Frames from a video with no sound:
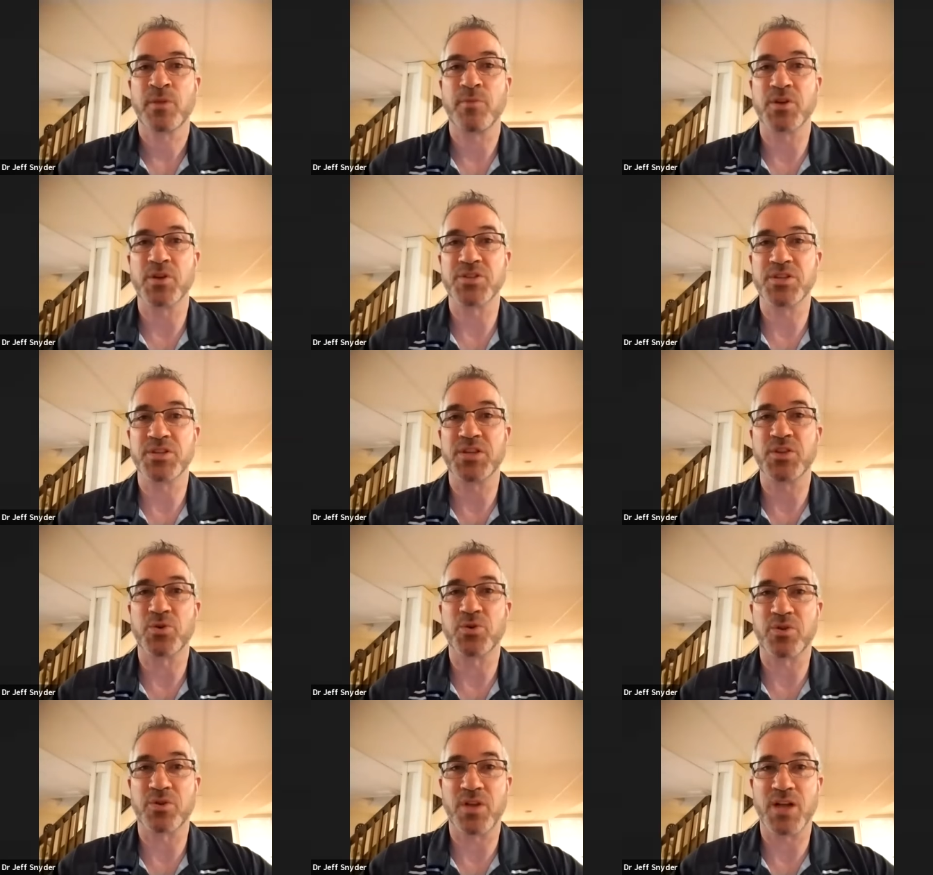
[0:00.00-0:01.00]
because it is a
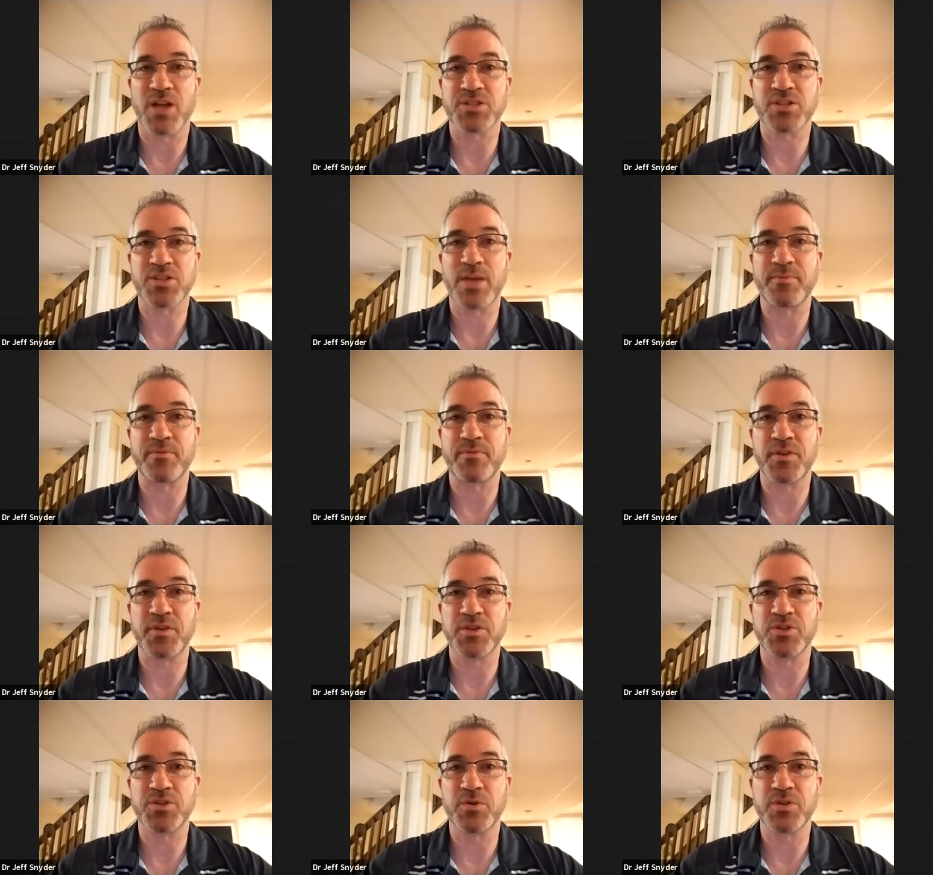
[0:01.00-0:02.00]
neurologic type of an
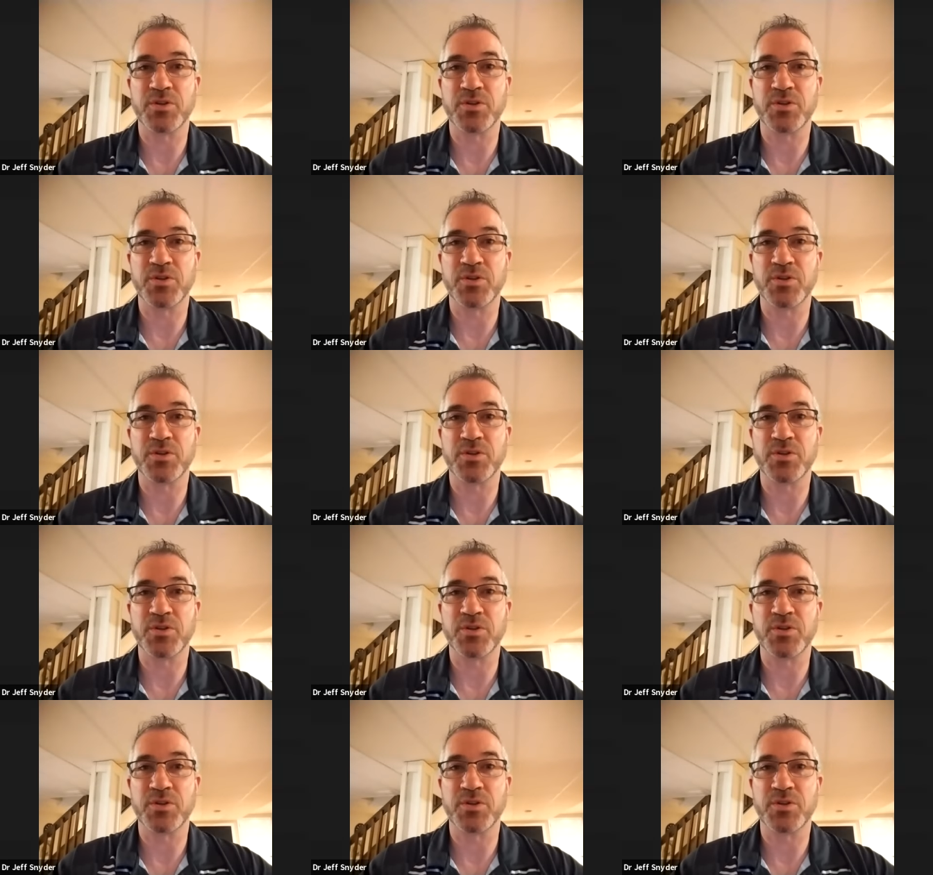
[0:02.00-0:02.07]
issue.